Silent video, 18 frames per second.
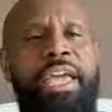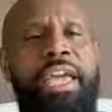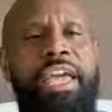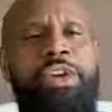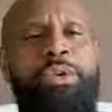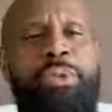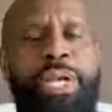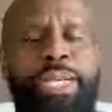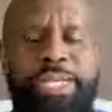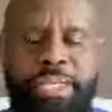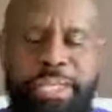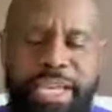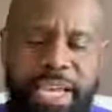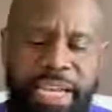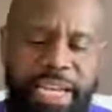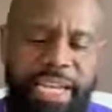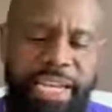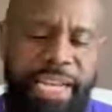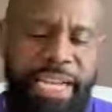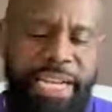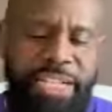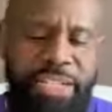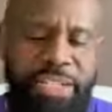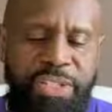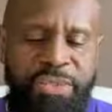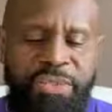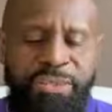And we see in
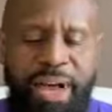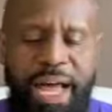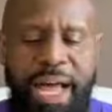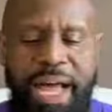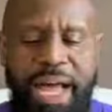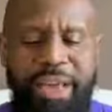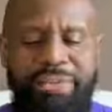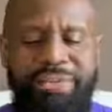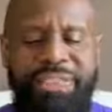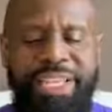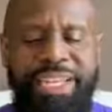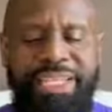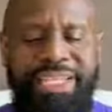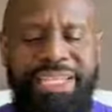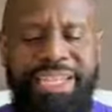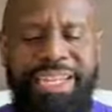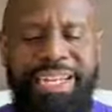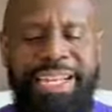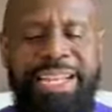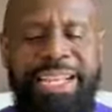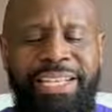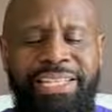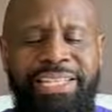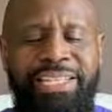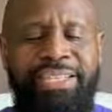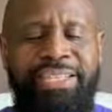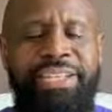Galatians 5 this
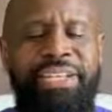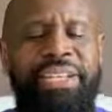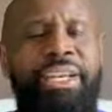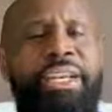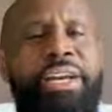list